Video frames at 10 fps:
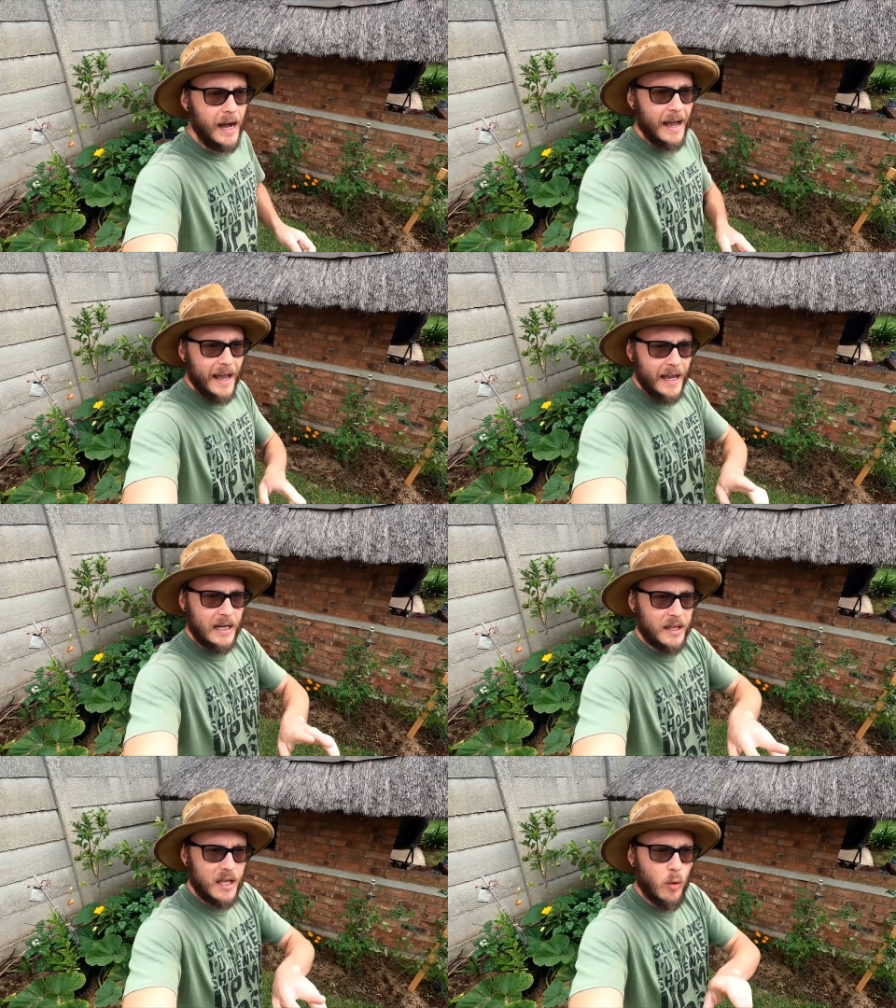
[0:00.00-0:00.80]

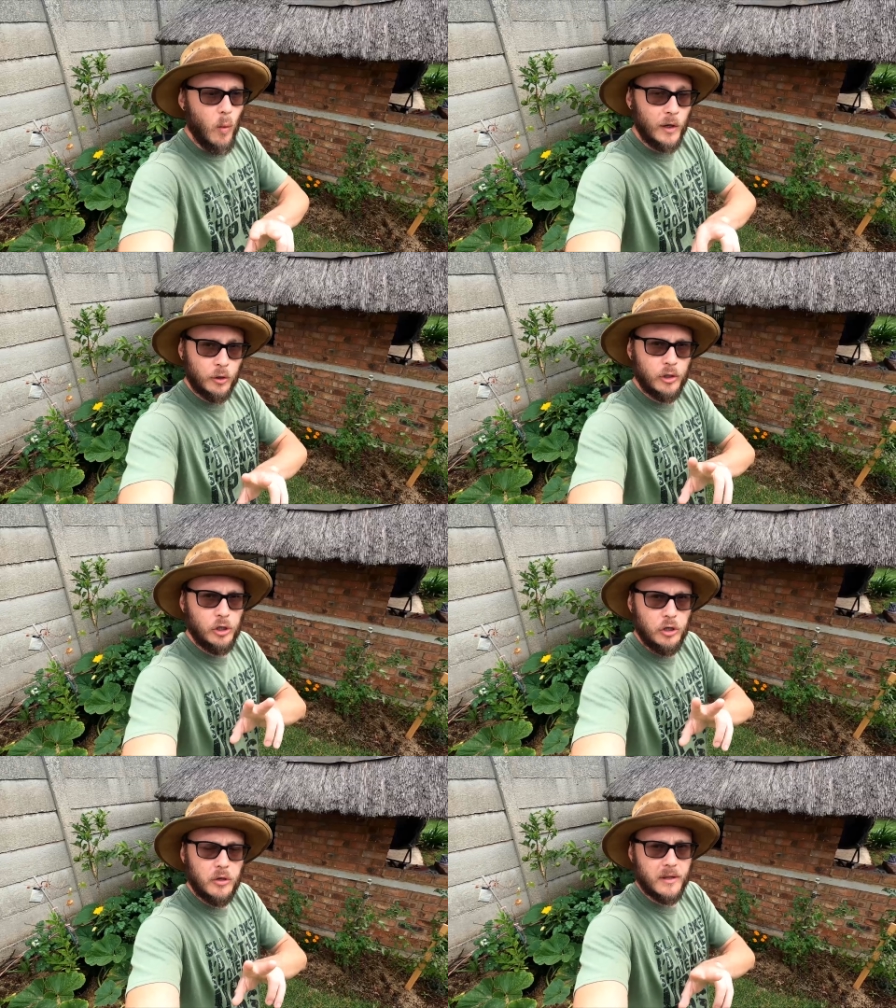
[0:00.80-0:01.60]
I think 1 or
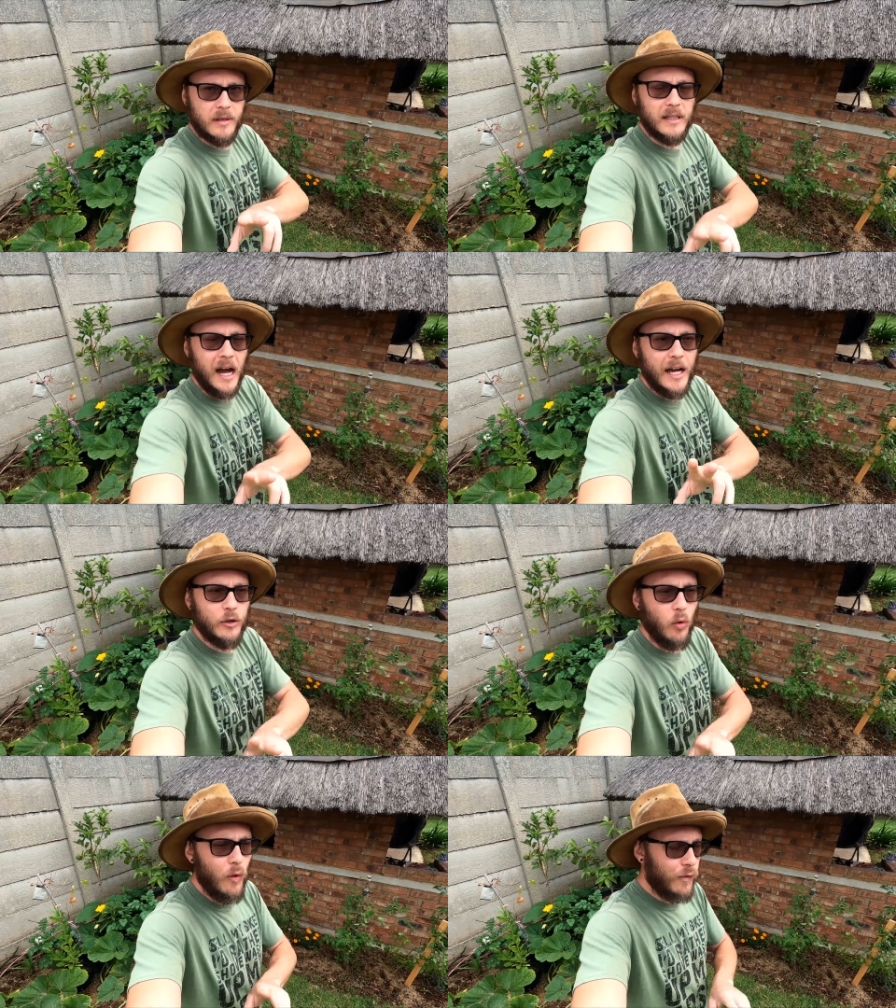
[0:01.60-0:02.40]
2
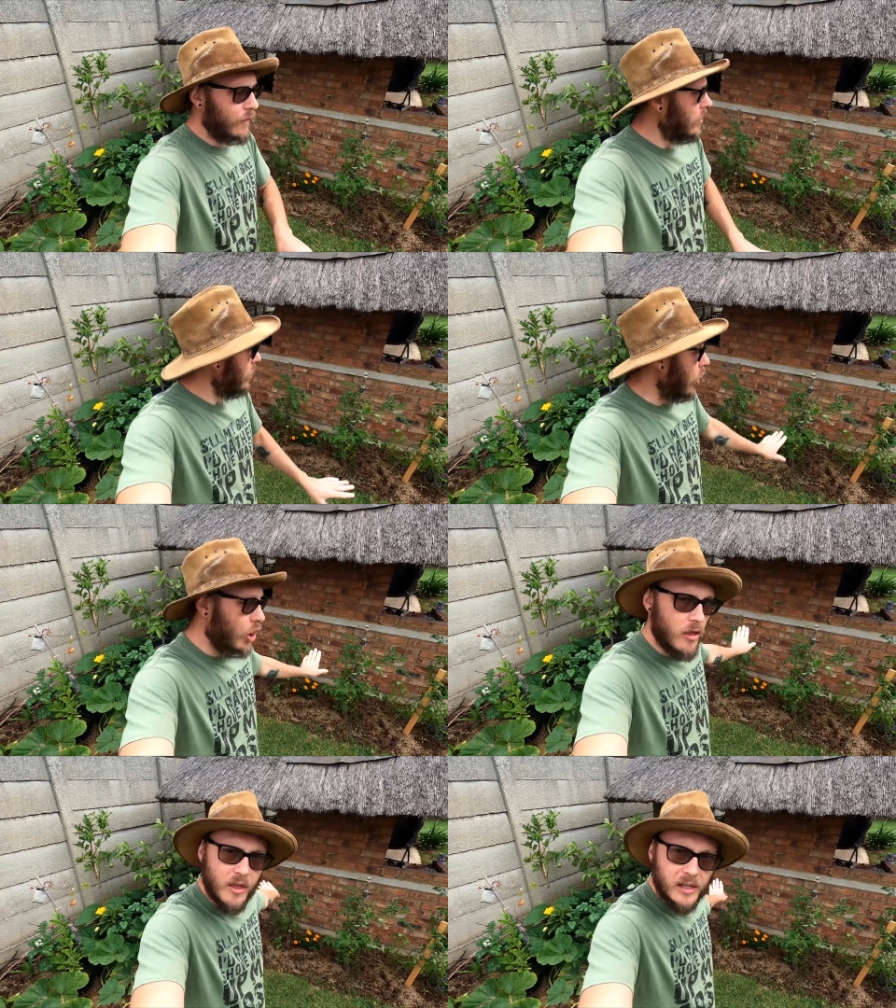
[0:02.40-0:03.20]
died off
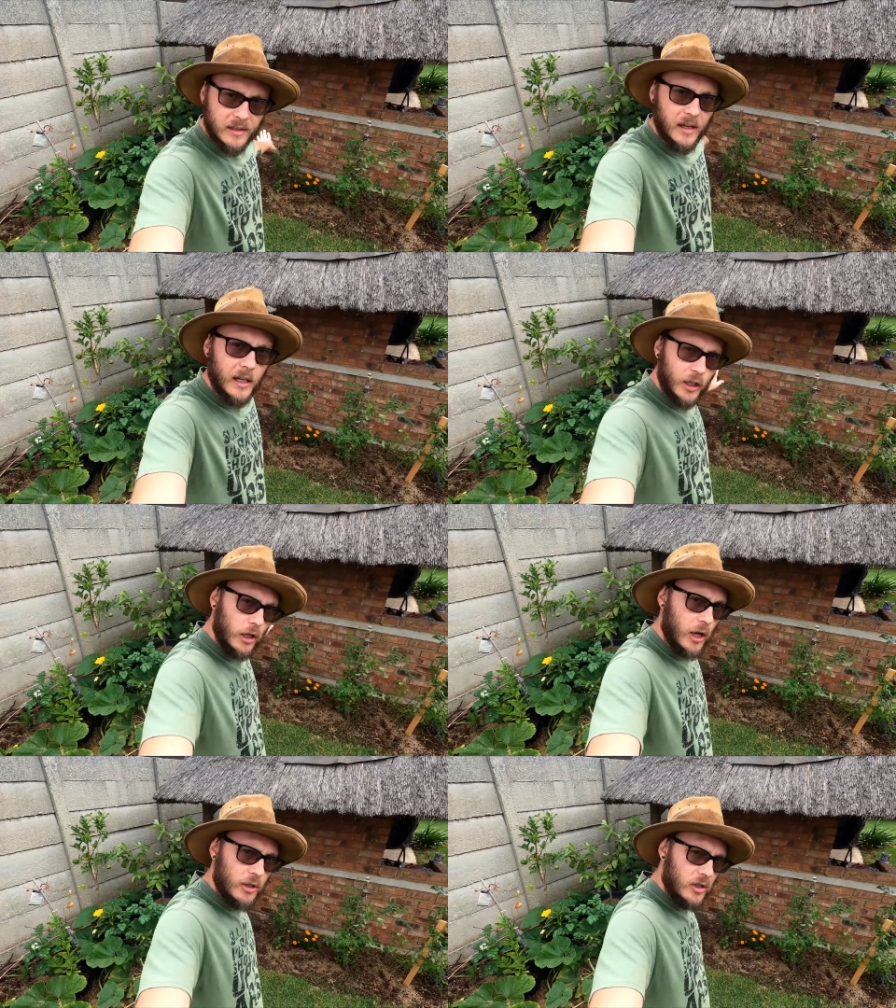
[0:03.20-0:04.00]
on this side
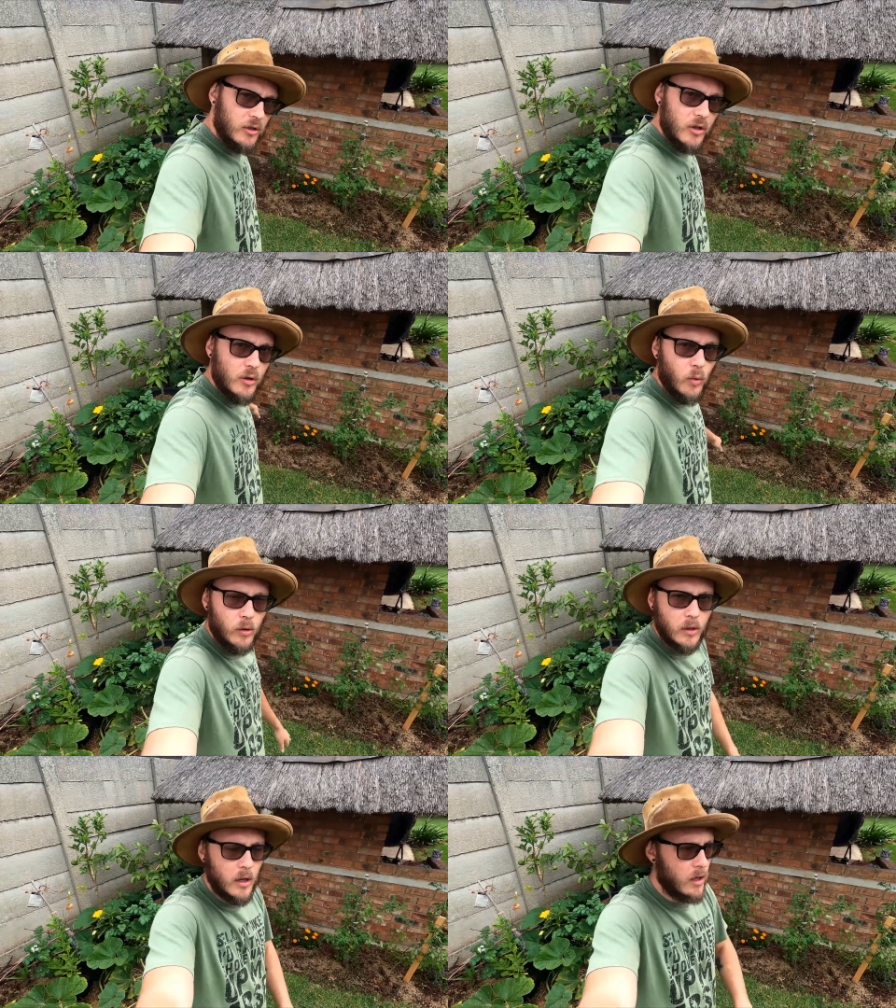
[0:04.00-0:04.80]
closer to the
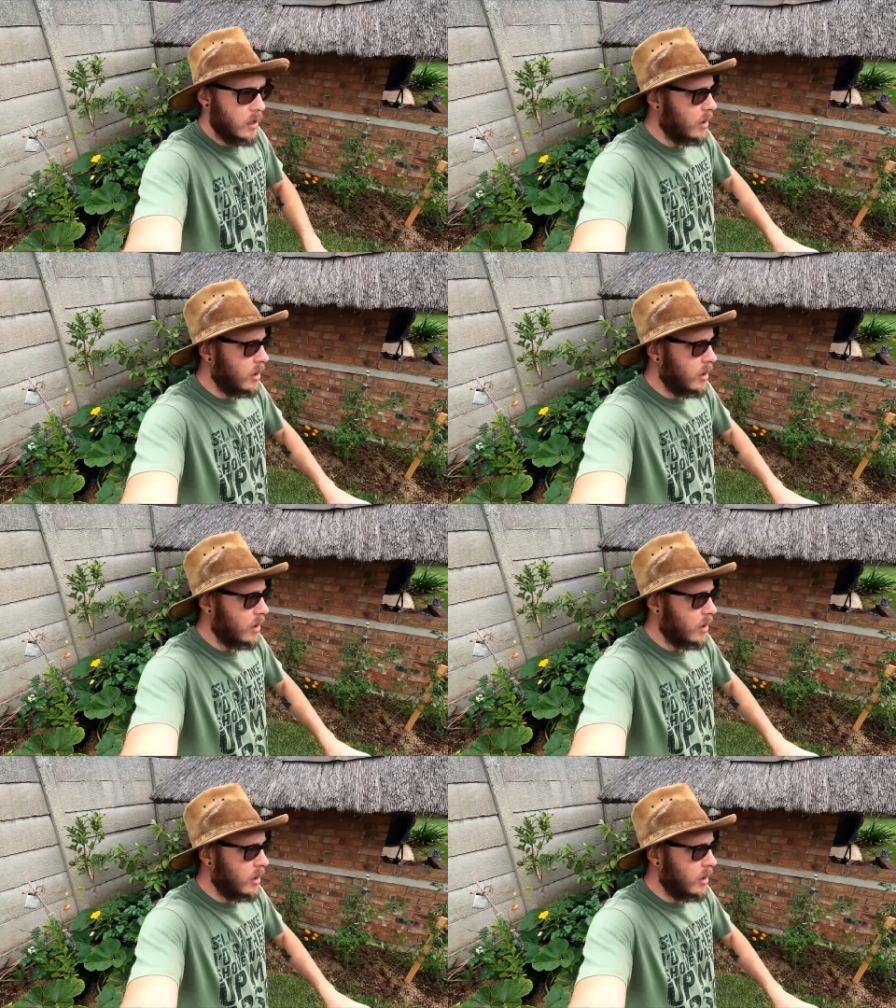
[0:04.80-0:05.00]
wall,